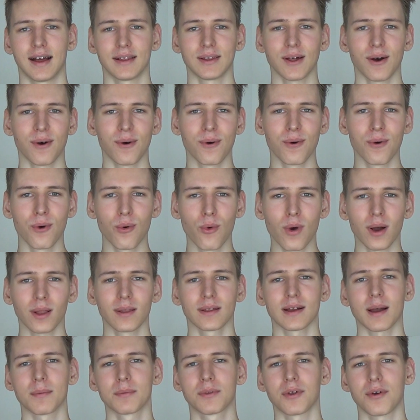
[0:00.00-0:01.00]
Hello,
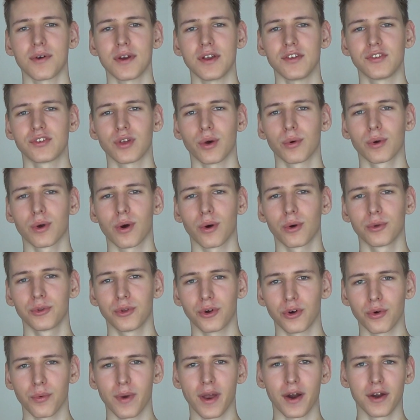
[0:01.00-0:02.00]
welcome to Reso
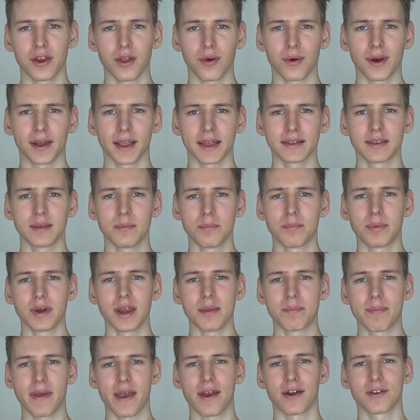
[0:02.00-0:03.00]
Coder, where you're getting
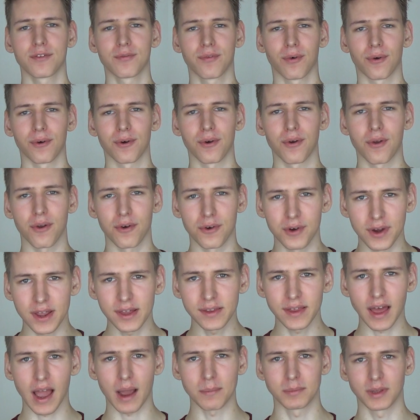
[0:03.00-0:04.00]
prepared for
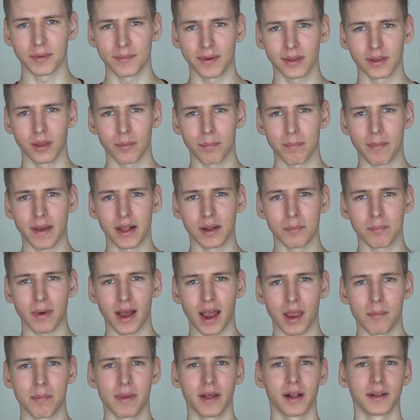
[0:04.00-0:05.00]
real app development
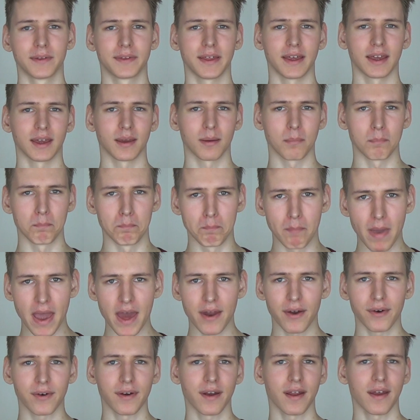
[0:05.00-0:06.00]
by building
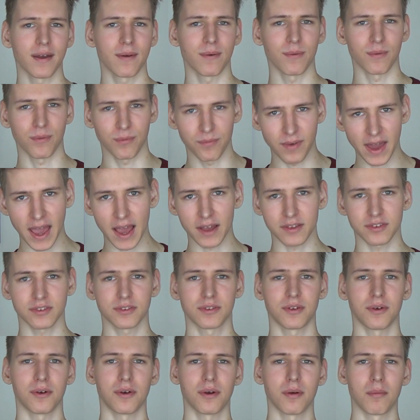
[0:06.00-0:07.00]
better,
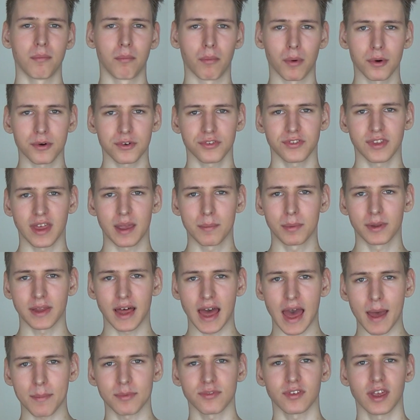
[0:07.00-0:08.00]
faster, more stable
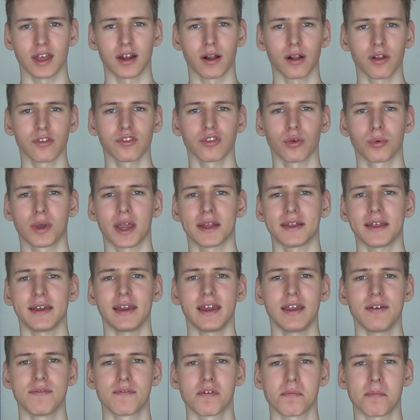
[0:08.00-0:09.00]
apps and also
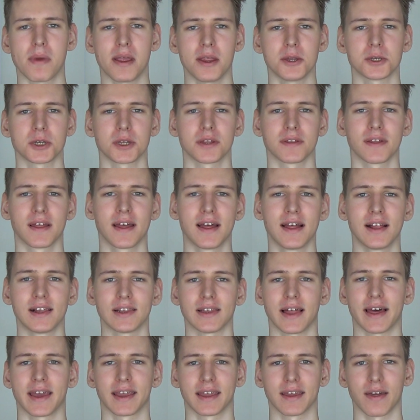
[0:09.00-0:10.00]
getting information
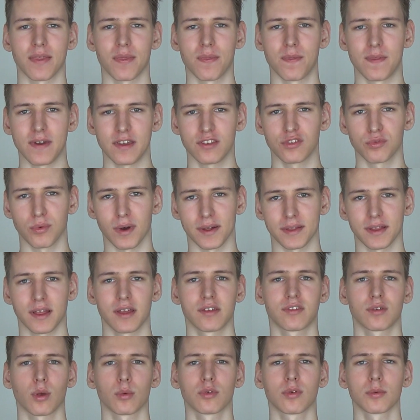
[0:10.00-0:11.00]
like this one.
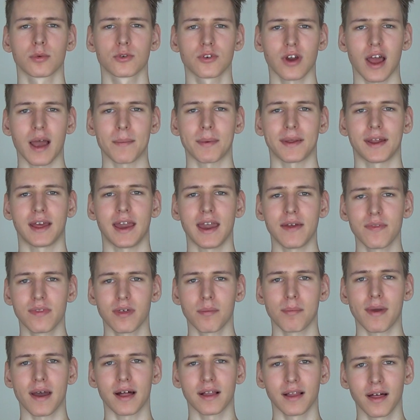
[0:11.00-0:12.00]
So subscribe and hit
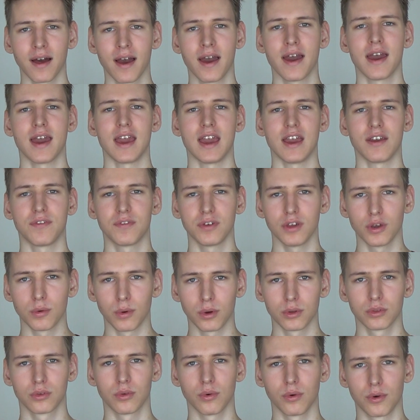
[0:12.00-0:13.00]
the bell if you
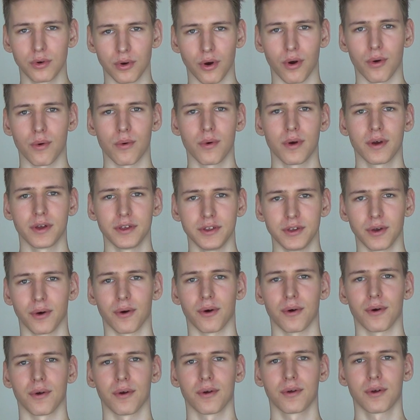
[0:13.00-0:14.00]
want to grow
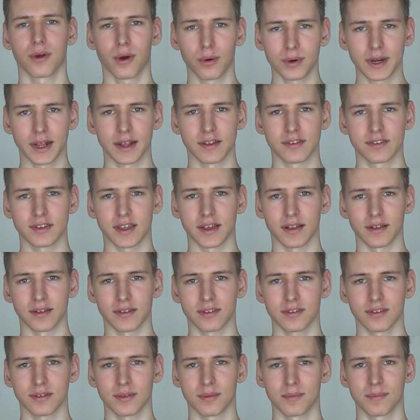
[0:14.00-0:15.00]
your coding
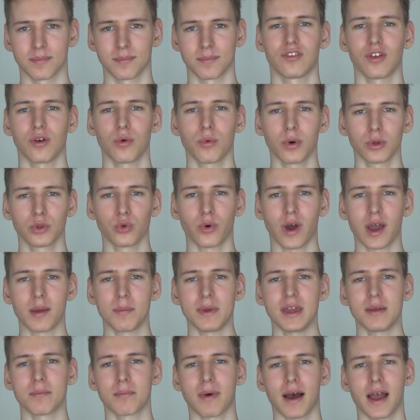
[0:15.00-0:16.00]
skills. So what do I
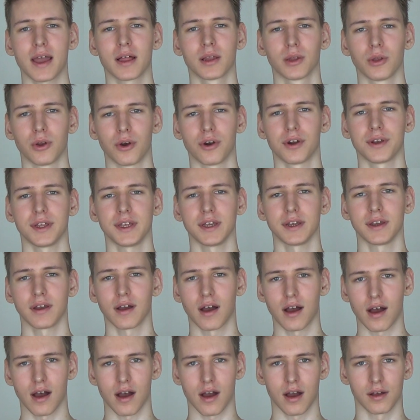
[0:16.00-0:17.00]
mean by learning
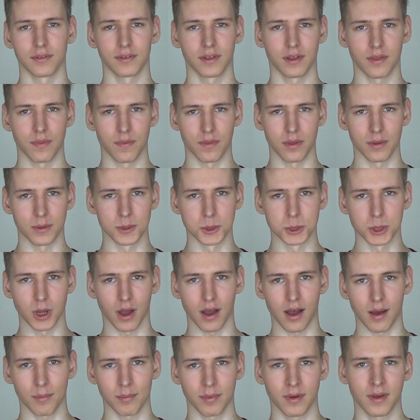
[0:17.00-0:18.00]
on the
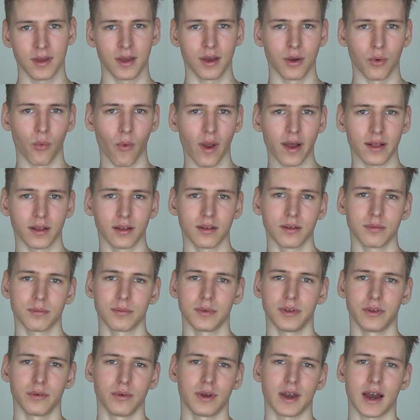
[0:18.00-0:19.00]
job? Well,
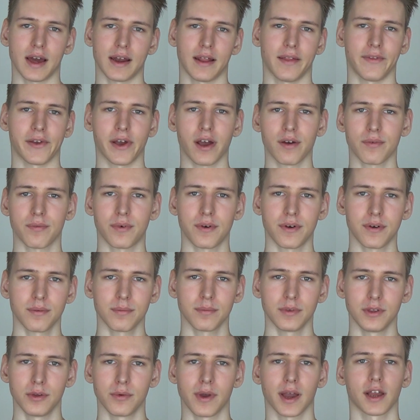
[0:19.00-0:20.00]
you got an
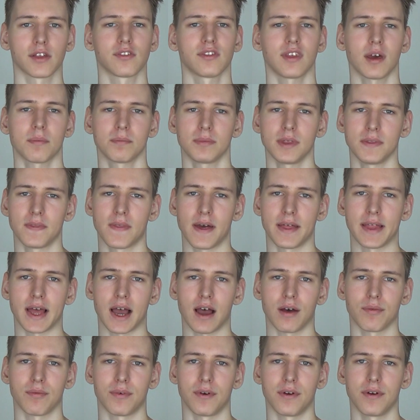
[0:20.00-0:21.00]
offer, you accepted that
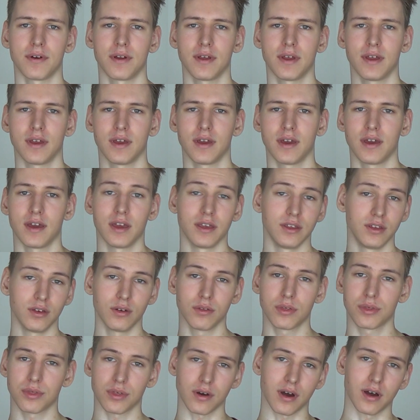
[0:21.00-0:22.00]
offer,
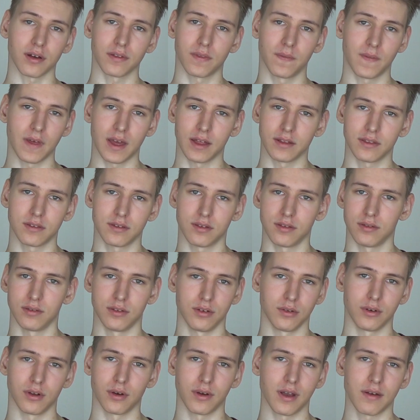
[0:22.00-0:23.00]
you thought that
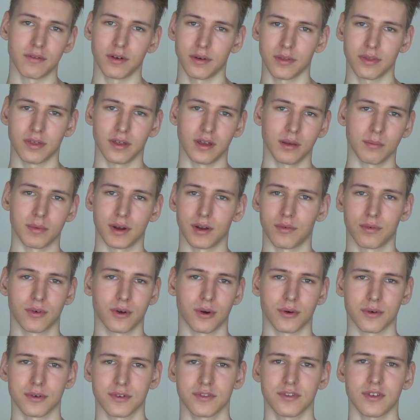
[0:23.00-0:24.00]
you know everything, but of
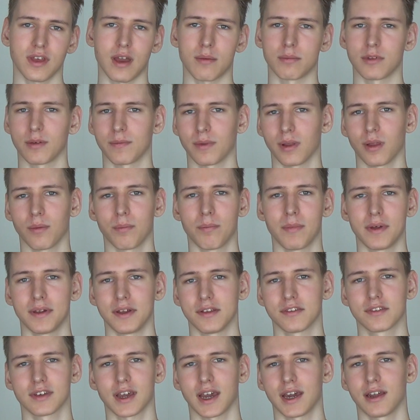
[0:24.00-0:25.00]
course app
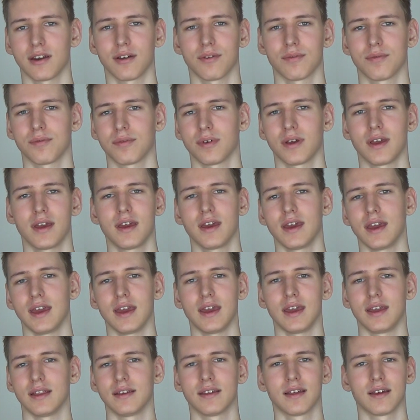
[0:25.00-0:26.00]
development is kind of
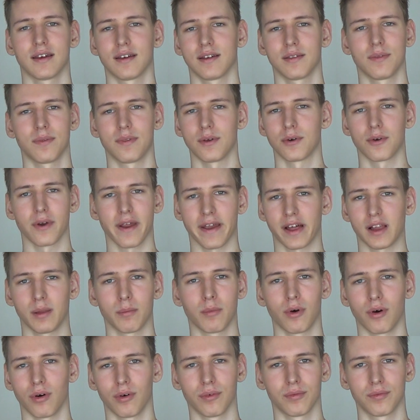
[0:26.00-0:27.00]
in uh, the
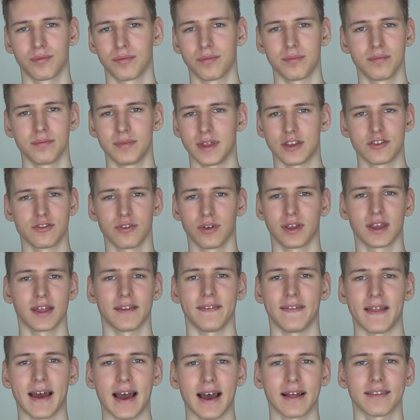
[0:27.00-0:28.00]
realm of that you
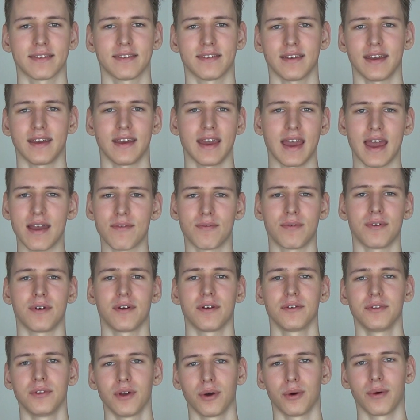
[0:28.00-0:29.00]
cannot
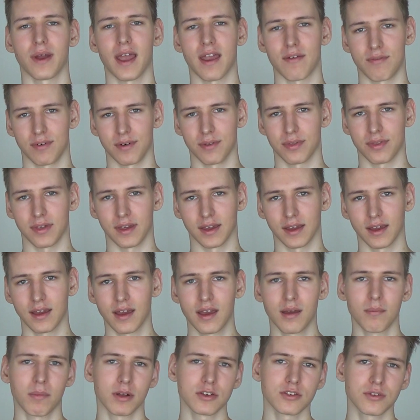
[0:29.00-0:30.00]
ever know everything,
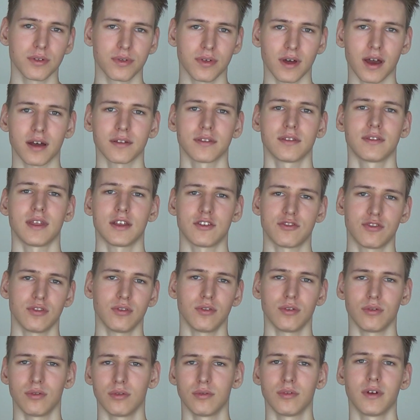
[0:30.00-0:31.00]
but you thought that
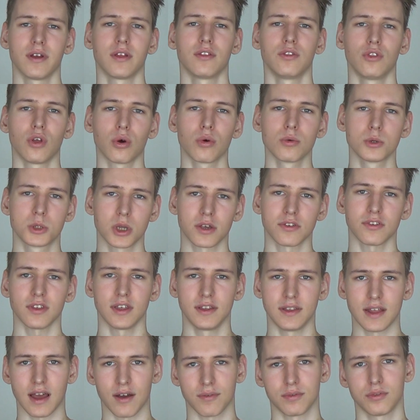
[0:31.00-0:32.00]
you know just
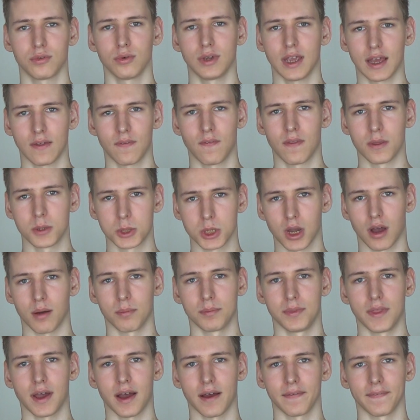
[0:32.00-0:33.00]
enough to get the
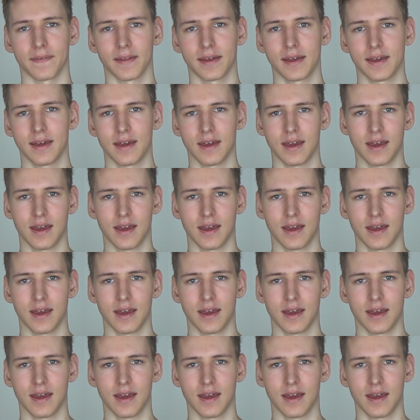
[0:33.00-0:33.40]
job done.